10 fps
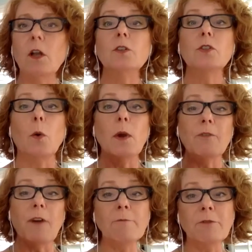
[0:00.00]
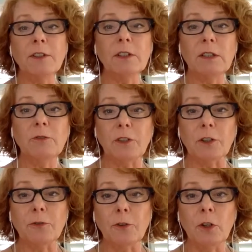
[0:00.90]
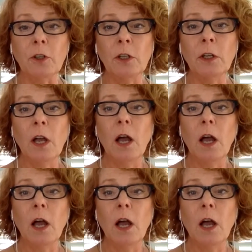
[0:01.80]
So if I'm feeling fearful,